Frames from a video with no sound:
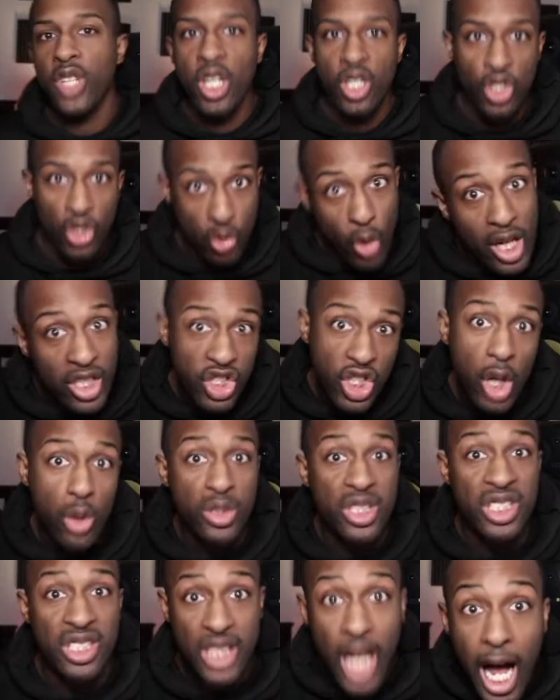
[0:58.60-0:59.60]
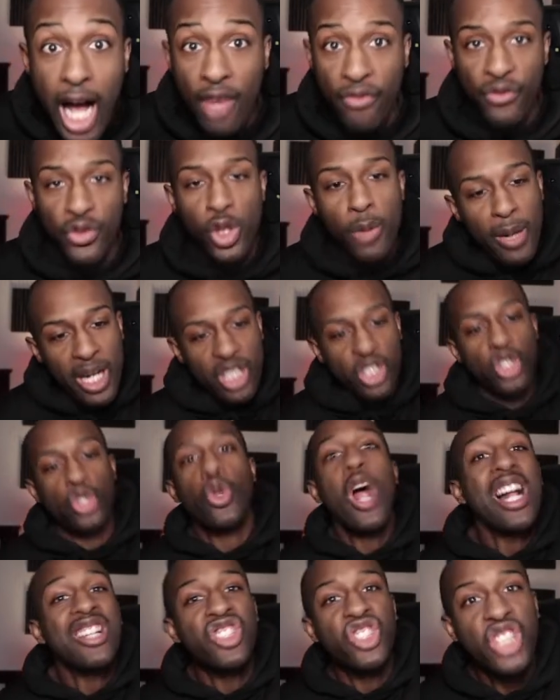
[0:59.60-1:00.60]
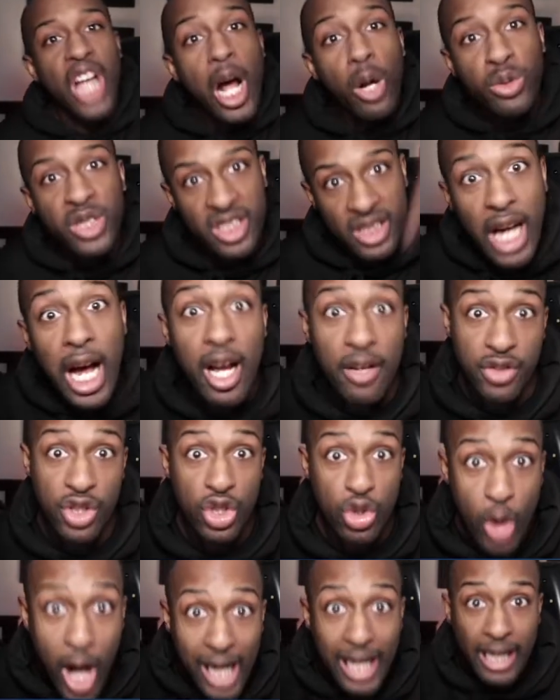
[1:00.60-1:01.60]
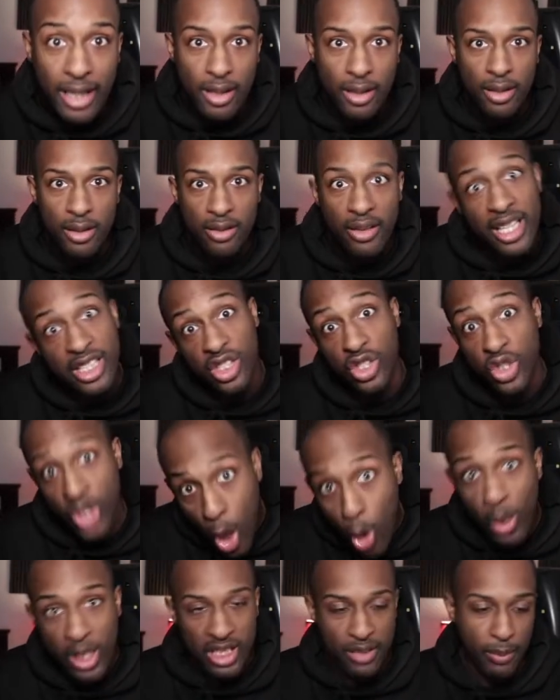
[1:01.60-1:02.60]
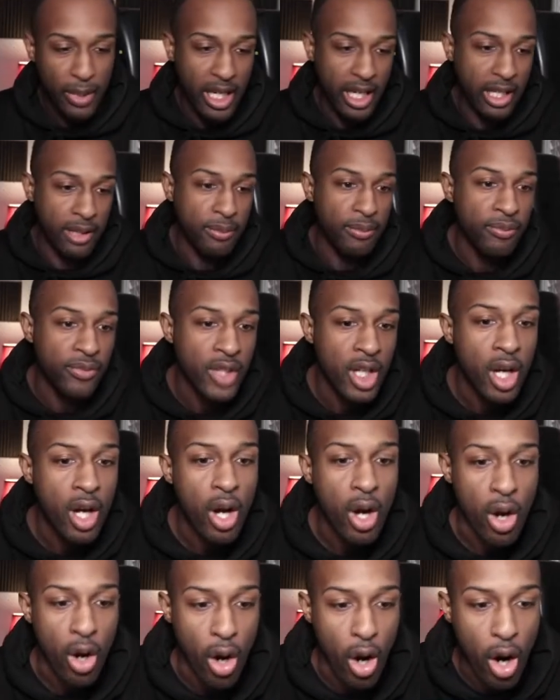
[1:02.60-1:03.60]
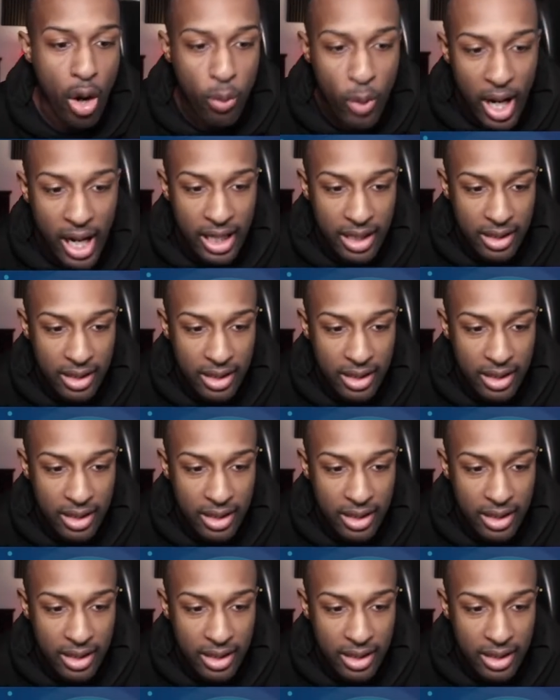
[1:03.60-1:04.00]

Strut your stuff! You better strut your stuff! Strut it! Let's do this, man! Alright.